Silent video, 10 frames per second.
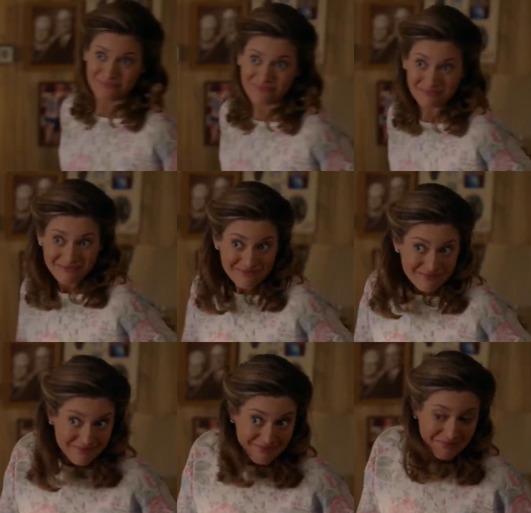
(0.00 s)

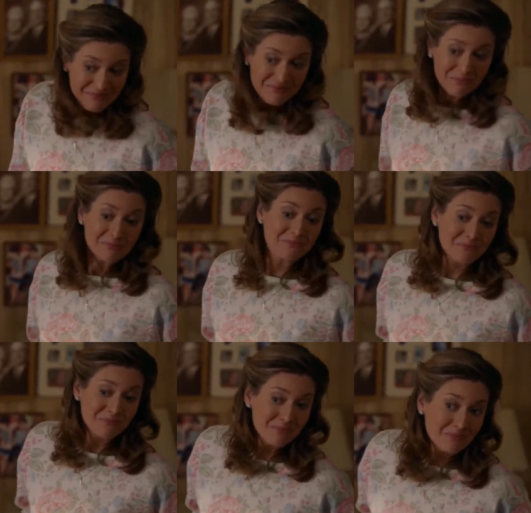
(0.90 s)

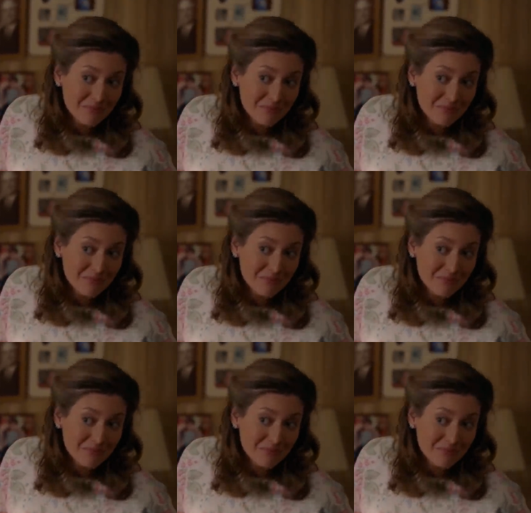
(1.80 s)
No one is speaking in this clip.